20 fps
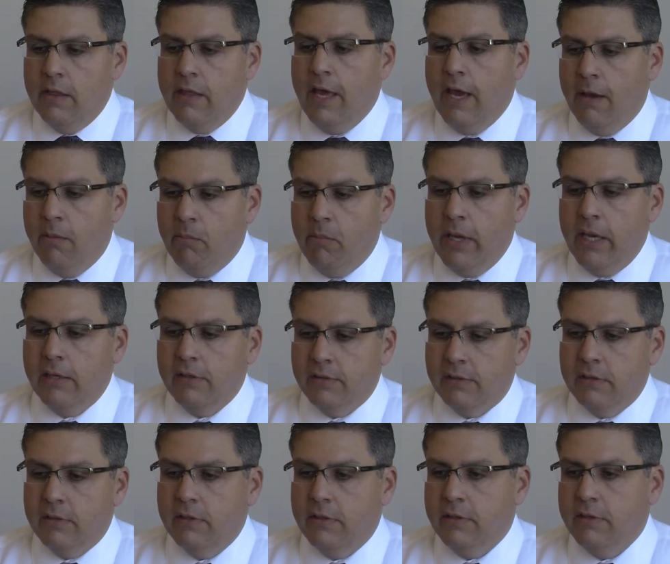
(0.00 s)
And that
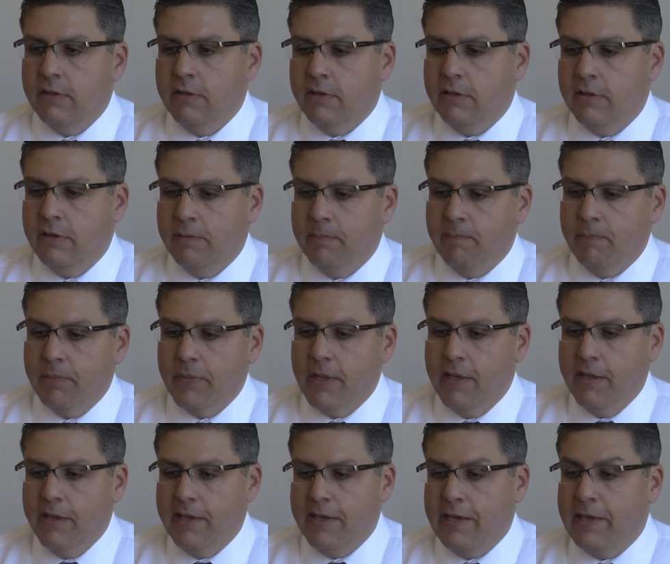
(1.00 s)
makes it
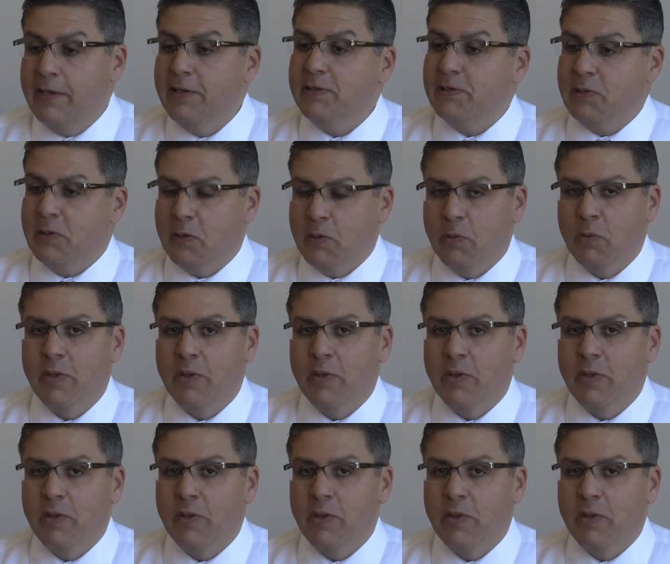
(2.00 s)
easier